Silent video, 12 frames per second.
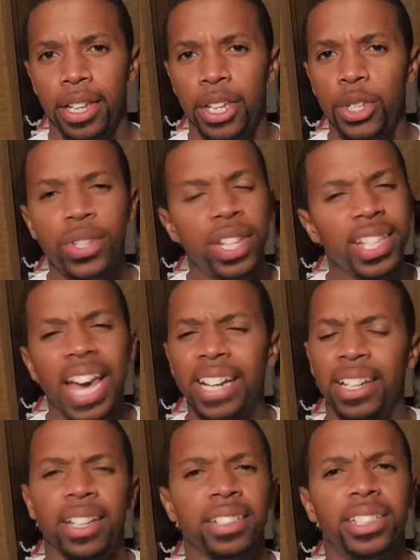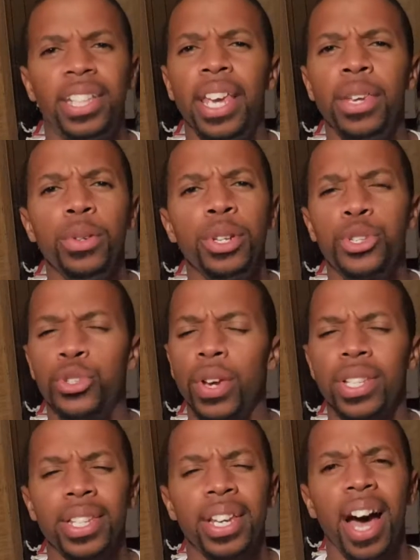You just got to continue to
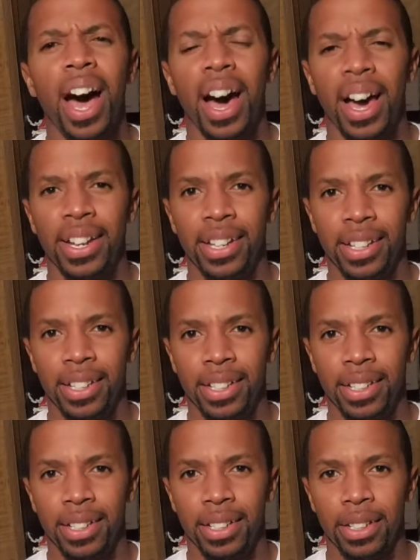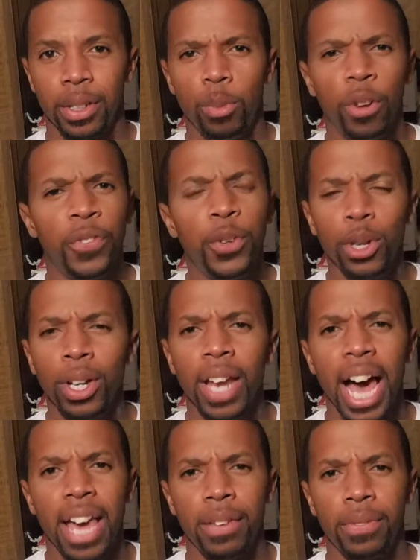trust God with your
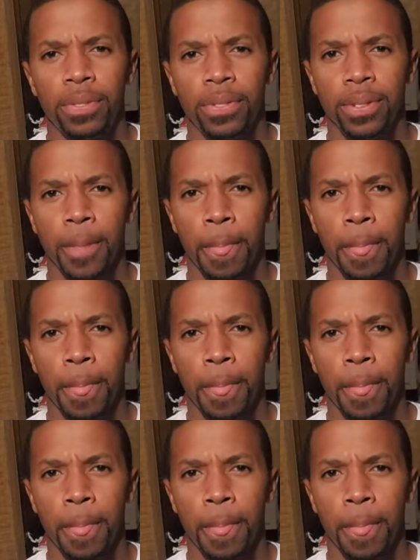life